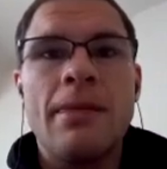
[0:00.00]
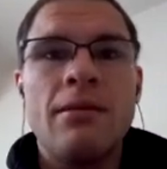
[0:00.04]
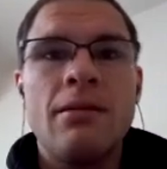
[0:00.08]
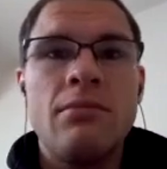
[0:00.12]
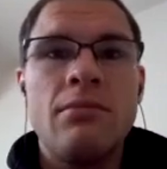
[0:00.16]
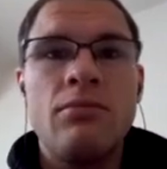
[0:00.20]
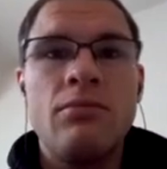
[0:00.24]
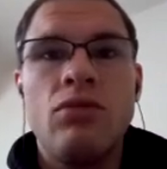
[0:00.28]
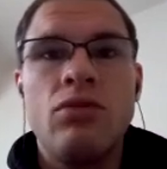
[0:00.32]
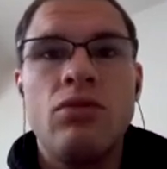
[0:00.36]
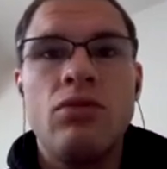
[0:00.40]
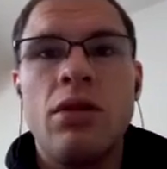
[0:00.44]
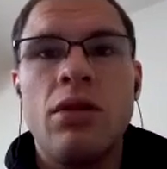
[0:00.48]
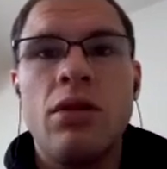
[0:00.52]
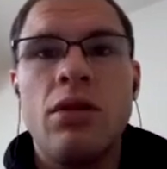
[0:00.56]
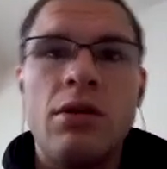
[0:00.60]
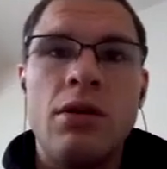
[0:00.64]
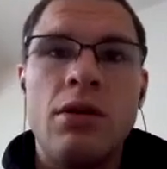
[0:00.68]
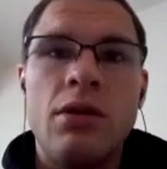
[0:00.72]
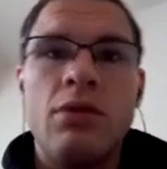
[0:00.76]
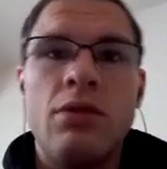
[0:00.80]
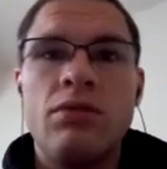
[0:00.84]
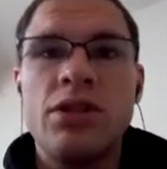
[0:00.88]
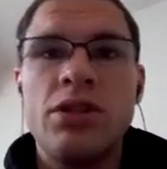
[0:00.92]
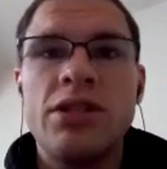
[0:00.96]
will
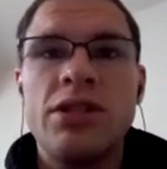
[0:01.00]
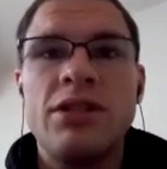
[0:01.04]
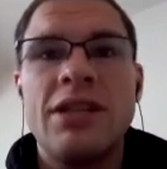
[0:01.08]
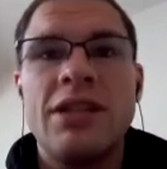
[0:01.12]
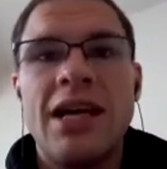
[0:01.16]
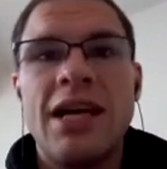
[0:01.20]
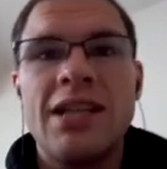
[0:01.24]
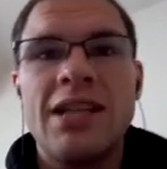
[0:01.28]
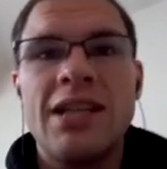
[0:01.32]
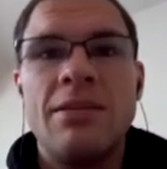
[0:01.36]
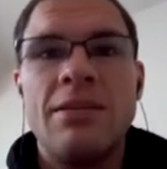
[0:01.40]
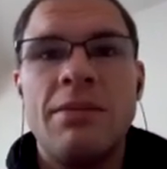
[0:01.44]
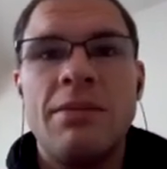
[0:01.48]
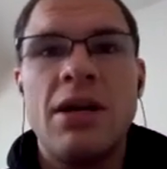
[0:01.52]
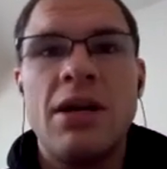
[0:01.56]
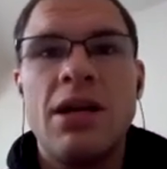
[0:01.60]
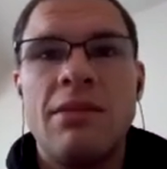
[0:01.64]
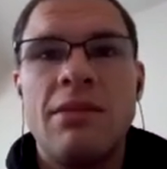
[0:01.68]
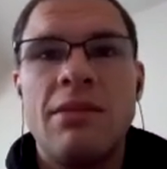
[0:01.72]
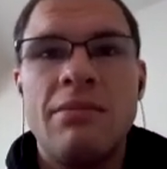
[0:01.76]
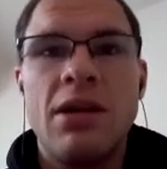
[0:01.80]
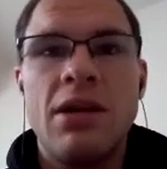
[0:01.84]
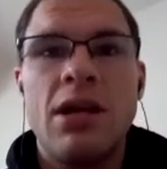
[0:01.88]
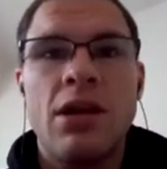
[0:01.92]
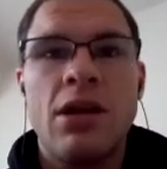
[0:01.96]
still text a bit and
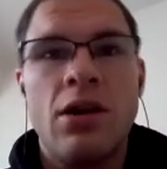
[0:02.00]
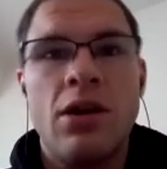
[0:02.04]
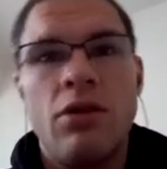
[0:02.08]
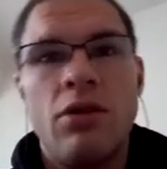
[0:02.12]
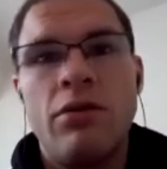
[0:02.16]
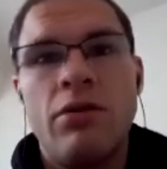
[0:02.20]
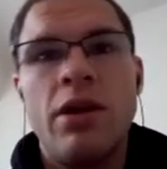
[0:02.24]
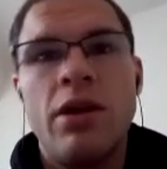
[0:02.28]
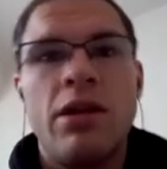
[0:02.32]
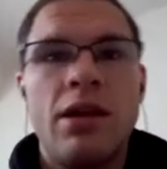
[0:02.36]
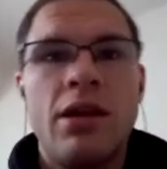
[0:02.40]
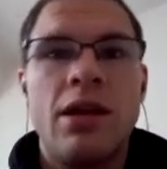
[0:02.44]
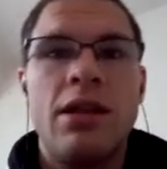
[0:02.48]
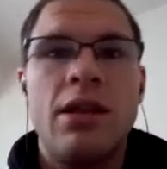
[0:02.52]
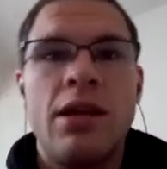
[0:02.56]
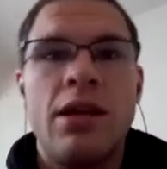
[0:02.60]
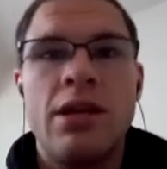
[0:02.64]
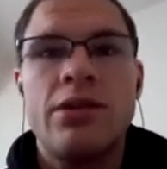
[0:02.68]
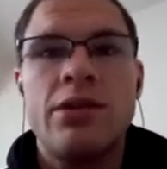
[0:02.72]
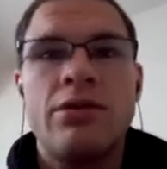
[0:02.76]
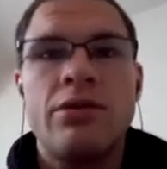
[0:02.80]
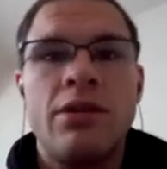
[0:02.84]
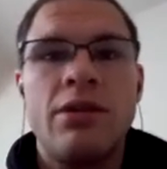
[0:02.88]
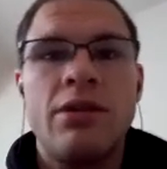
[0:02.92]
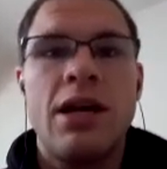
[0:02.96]
be like, oh, what do you think of
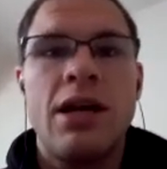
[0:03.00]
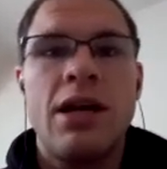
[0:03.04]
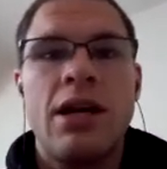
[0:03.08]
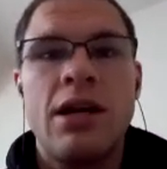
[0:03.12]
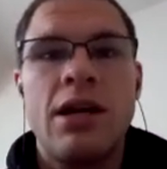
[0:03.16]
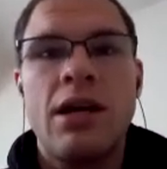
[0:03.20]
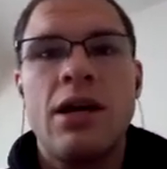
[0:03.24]
this or that?